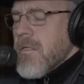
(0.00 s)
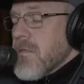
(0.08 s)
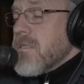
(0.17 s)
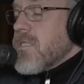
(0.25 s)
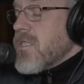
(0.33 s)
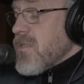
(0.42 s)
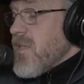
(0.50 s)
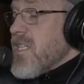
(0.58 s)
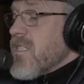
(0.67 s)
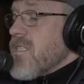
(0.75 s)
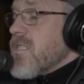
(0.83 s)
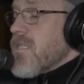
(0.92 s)
was
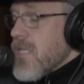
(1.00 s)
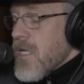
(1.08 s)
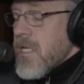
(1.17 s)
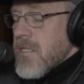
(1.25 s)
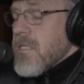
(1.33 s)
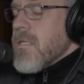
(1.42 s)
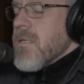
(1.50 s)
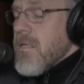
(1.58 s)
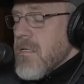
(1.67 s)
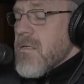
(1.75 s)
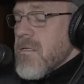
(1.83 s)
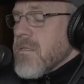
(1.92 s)
switched to
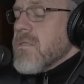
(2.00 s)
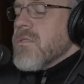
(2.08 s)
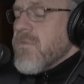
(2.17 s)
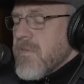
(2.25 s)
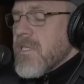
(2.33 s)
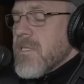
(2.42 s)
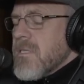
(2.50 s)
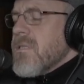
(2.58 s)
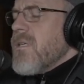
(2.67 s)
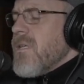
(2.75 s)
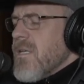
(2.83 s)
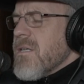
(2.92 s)

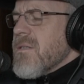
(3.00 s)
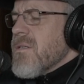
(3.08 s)
overload.